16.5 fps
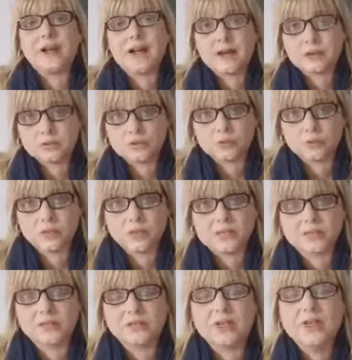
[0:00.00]

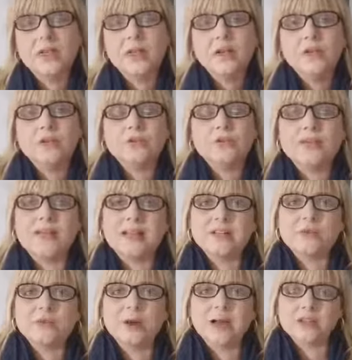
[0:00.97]
Auschwitz. So
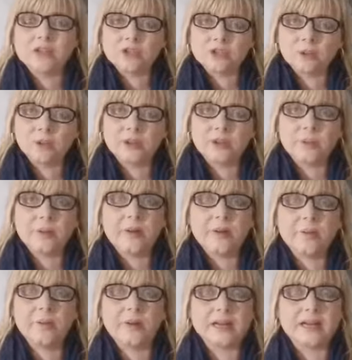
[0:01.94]
that's why so many
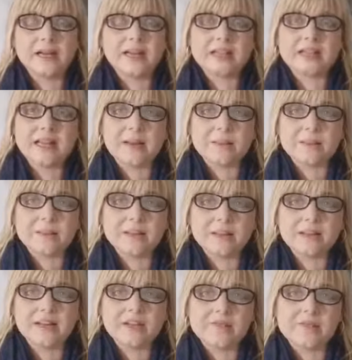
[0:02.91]
people accepted
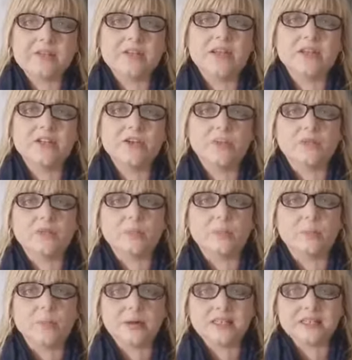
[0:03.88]
the invitation from the
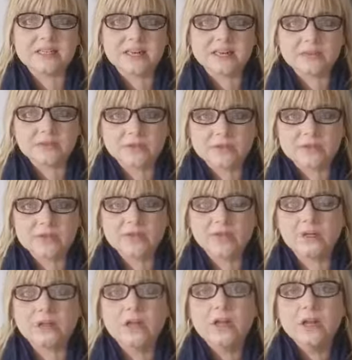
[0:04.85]
President of
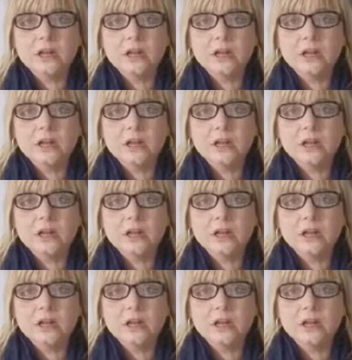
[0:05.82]
Israel